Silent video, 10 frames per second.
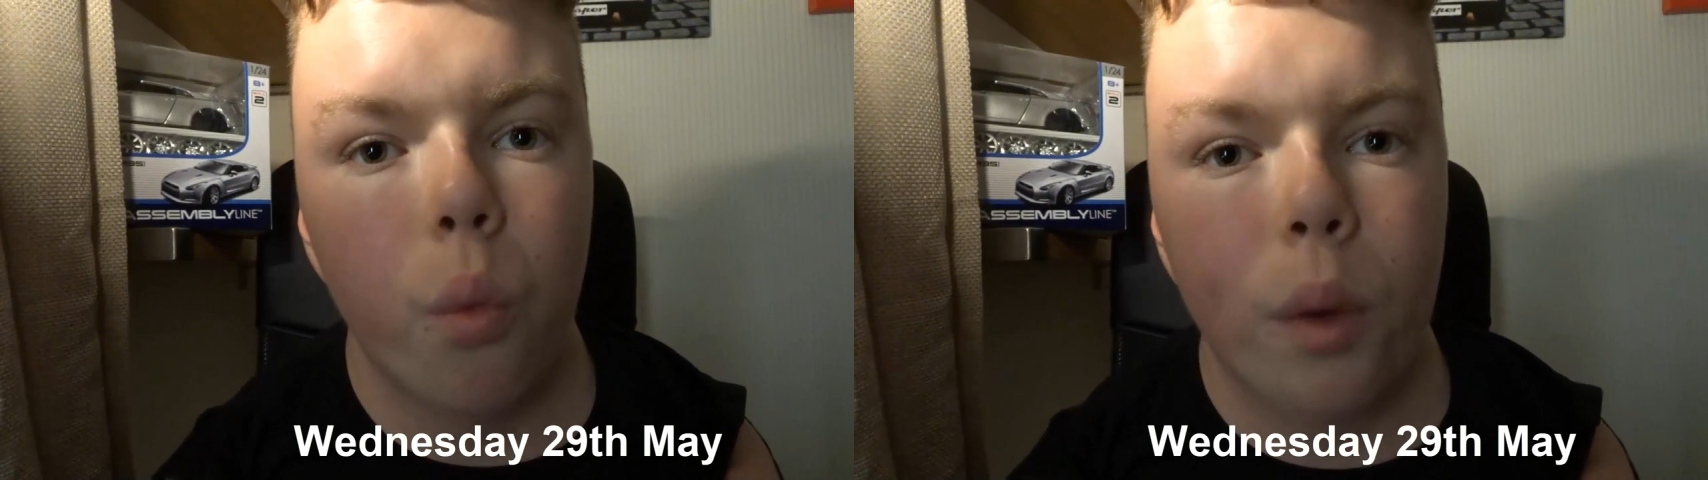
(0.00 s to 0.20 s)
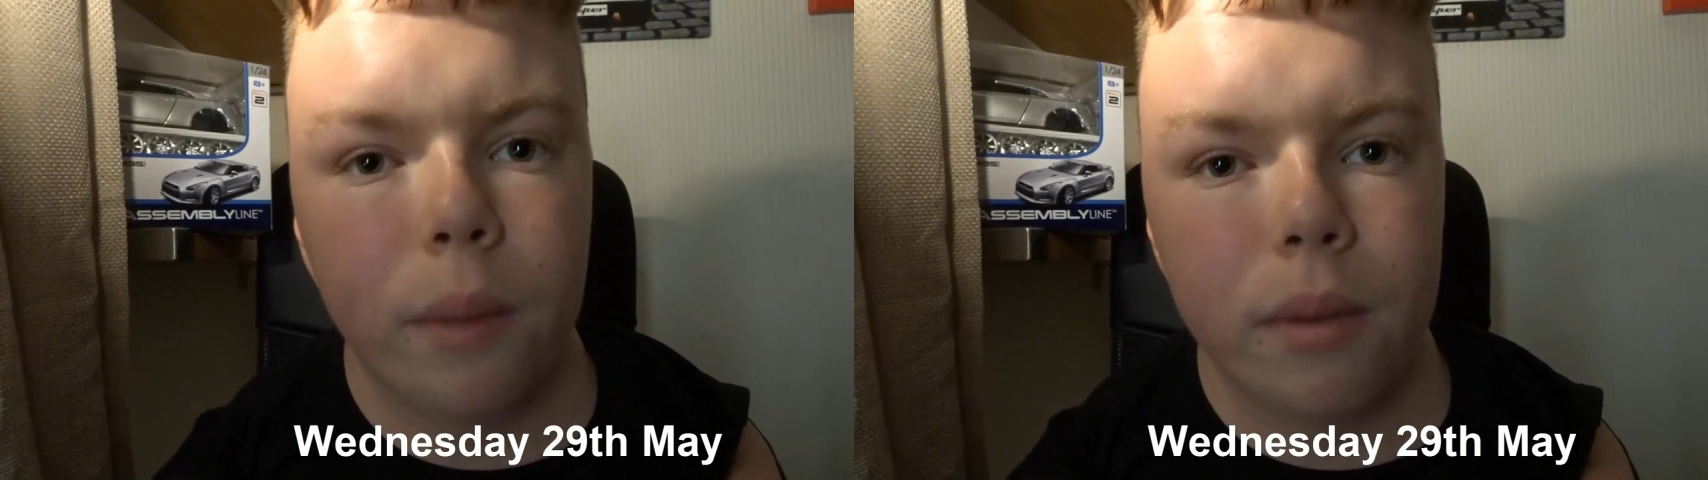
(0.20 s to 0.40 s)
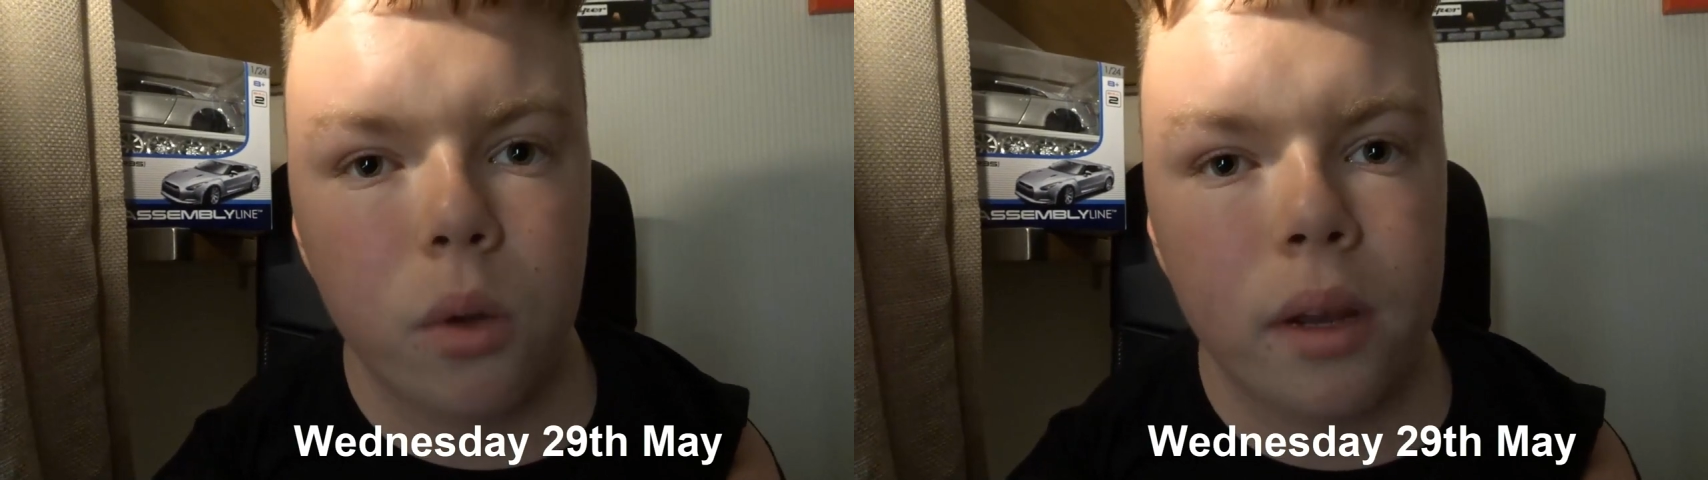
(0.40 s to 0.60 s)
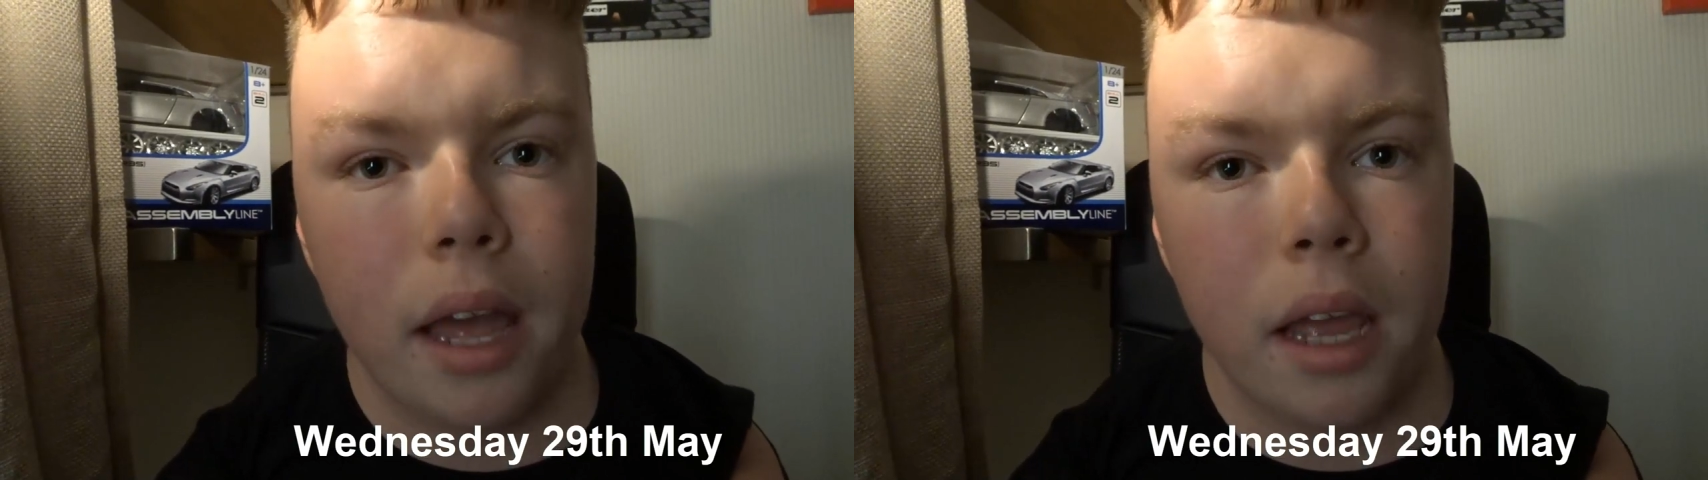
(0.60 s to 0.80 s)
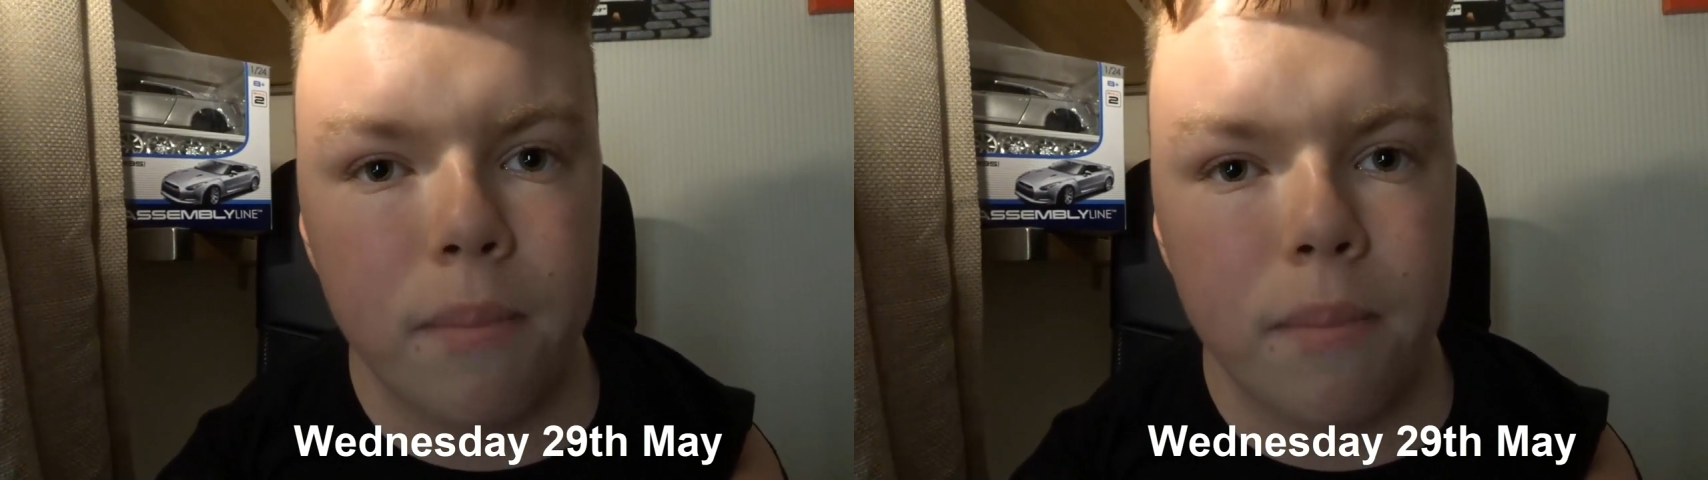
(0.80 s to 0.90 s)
we're going to be doing a